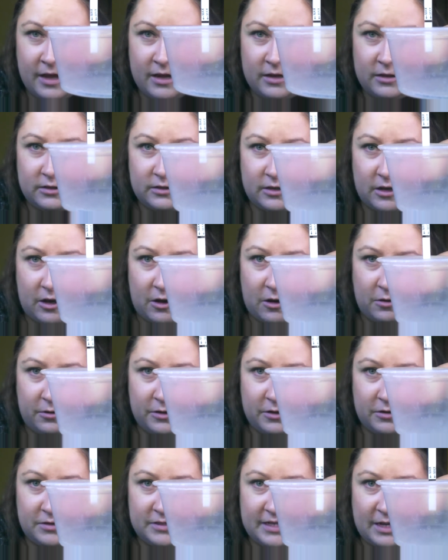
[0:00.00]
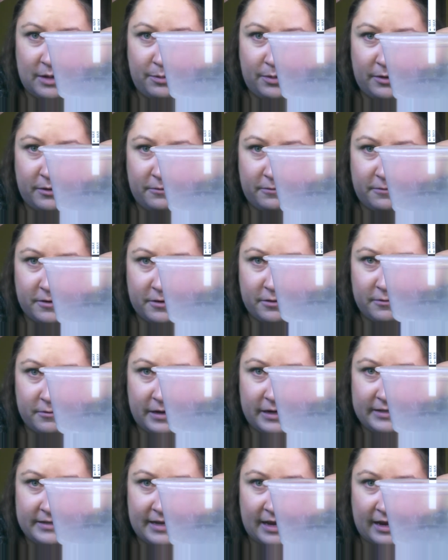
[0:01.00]
So you dip it for
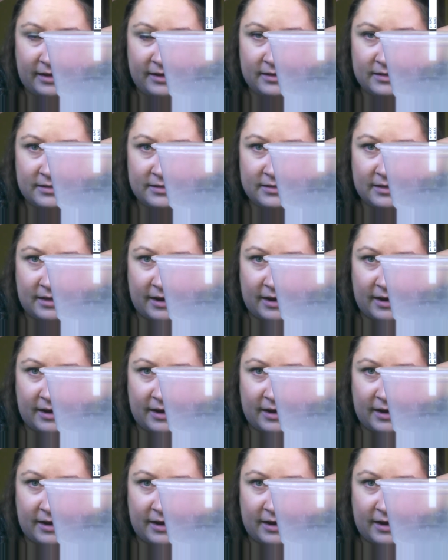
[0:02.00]
3 seconds.